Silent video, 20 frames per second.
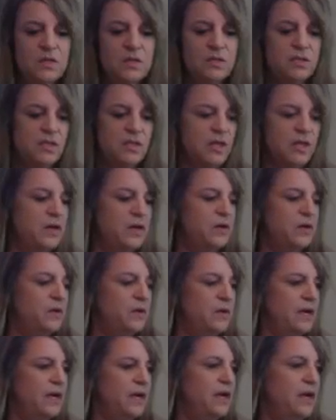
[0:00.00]

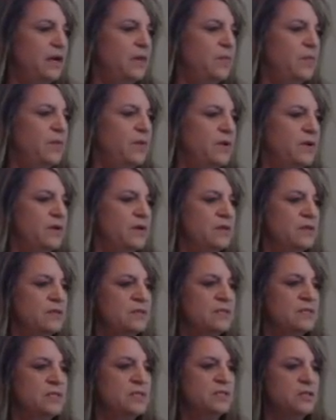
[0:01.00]
So,
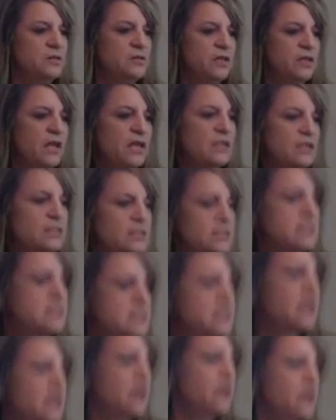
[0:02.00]
to get
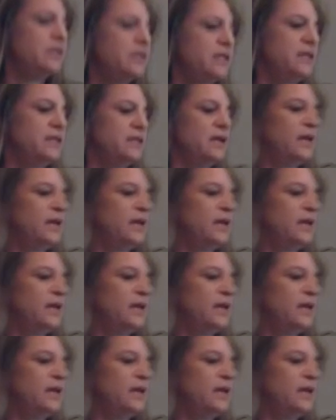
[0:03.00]
started,